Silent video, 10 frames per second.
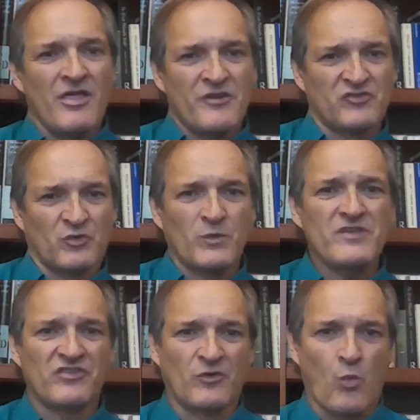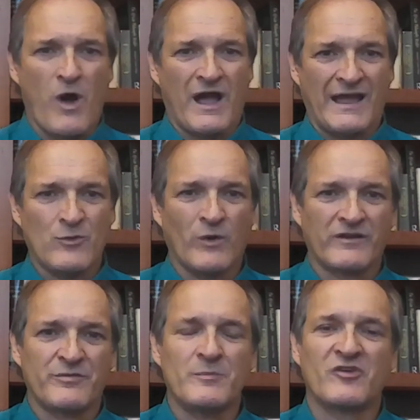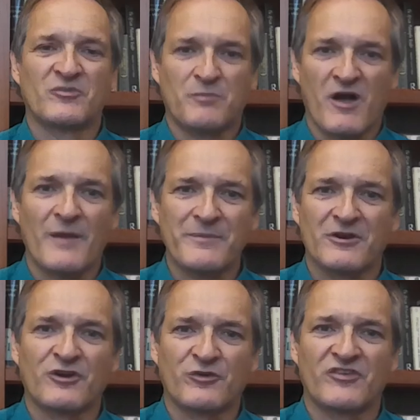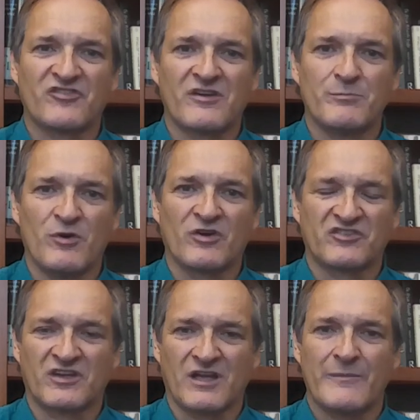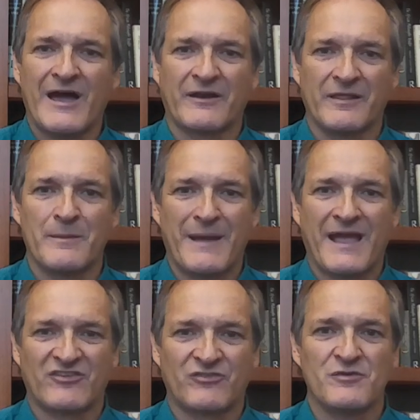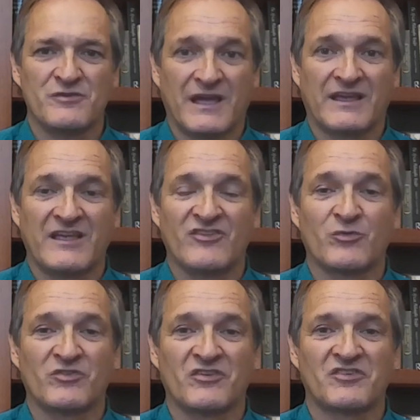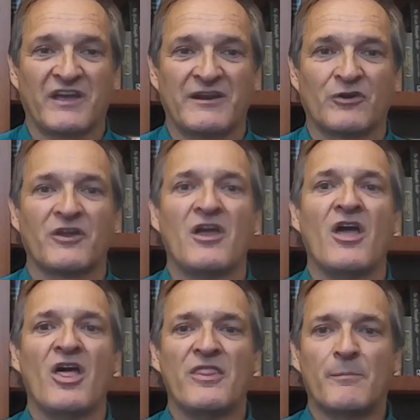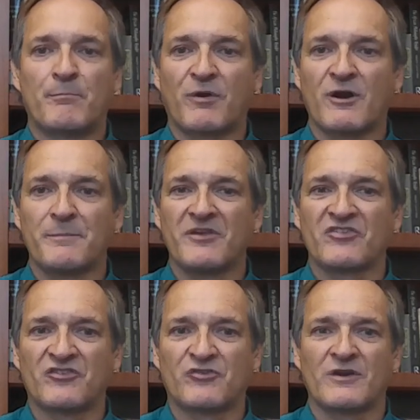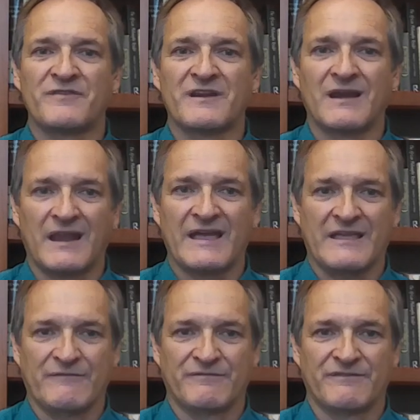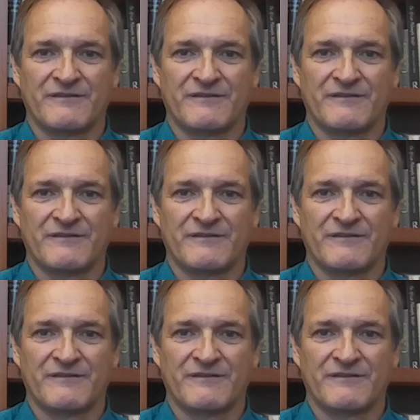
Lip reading: There's a reason why one of the most popular Christian books to come out in the past few decades was entitled The Purpose-Driven Life.